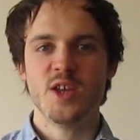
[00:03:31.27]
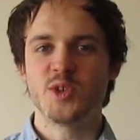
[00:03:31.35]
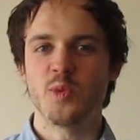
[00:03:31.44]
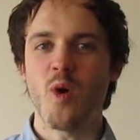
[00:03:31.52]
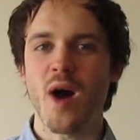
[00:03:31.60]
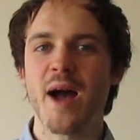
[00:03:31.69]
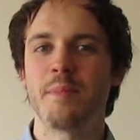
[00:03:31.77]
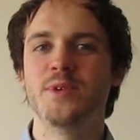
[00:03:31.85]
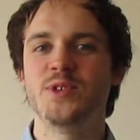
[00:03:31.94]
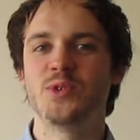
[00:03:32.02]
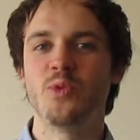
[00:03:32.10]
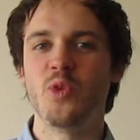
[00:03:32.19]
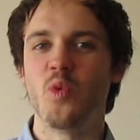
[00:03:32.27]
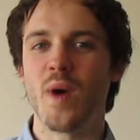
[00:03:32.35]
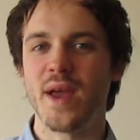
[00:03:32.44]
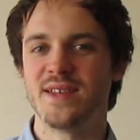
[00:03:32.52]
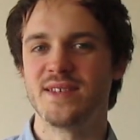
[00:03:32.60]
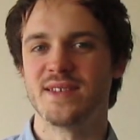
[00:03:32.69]
So what happens to all the
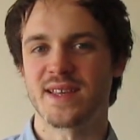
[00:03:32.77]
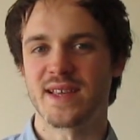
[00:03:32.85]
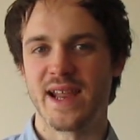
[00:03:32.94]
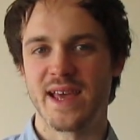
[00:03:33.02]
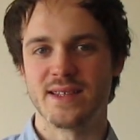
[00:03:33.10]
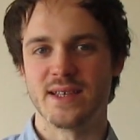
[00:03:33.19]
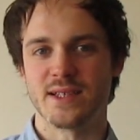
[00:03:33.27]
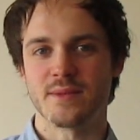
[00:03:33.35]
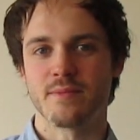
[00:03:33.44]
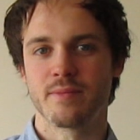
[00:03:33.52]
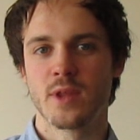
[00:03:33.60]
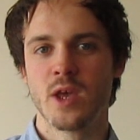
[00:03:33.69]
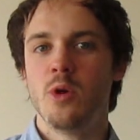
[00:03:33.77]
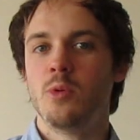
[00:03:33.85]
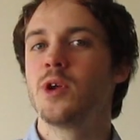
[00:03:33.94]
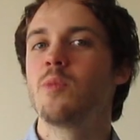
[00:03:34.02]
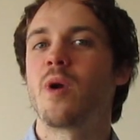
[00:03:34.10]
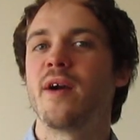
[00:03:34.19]
waste that's collected? Well,
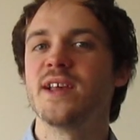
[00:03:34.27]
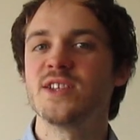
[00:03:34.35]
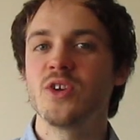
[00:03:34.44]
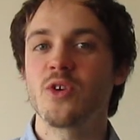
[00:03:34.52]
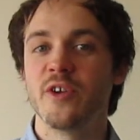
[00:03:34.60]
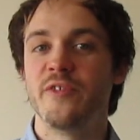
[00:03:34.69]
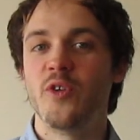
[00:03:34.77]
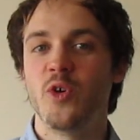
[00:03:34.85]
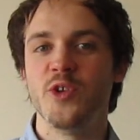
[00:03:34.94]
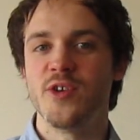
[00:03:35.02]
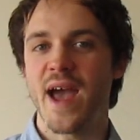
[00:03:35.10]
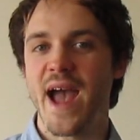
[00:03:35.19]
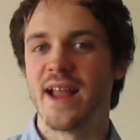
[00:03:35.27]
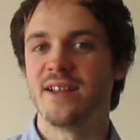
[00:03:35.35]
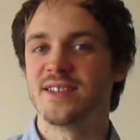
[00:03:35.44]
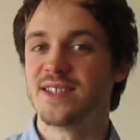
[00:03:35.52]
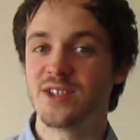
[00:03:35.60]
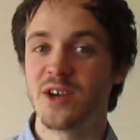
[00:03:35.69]
don't worry, it's not going to fall on your head
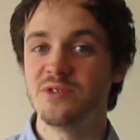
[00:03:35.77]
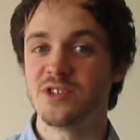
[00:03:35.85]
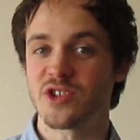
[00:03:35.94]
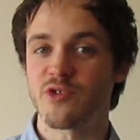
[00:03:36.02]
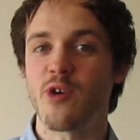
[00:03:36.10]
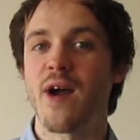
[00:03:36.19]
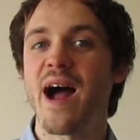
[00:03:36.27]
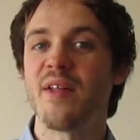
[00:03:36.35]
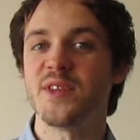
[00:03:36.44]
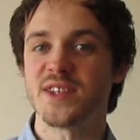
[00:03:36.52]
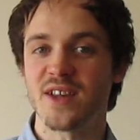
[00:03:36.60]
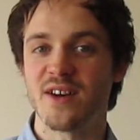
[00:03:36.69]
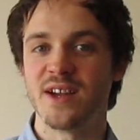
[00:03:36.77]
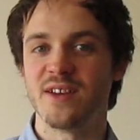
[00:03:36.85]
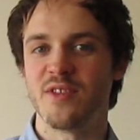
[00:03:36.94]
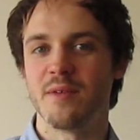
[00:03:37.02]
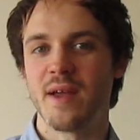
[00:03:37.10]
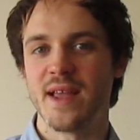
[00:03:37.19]
because they don't just throw it out the side
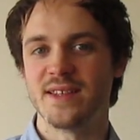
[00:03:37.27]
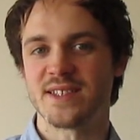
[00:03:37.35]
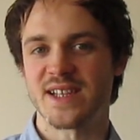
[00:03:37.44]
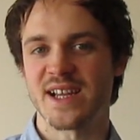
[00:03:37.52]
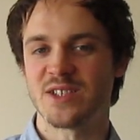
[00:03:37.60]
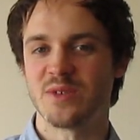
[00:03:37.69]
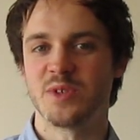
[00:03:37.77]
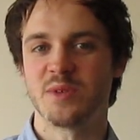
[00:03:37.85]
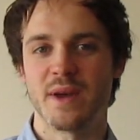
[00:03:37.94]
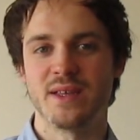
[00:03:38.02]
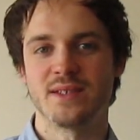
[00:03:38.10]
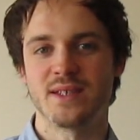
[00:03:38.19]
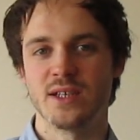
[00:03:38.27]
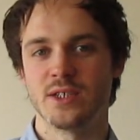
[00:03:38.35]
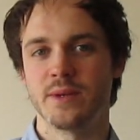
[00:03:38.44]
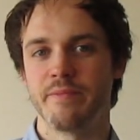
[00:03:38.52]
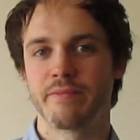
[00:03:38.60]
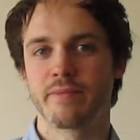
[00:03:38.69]
of the International Space Station.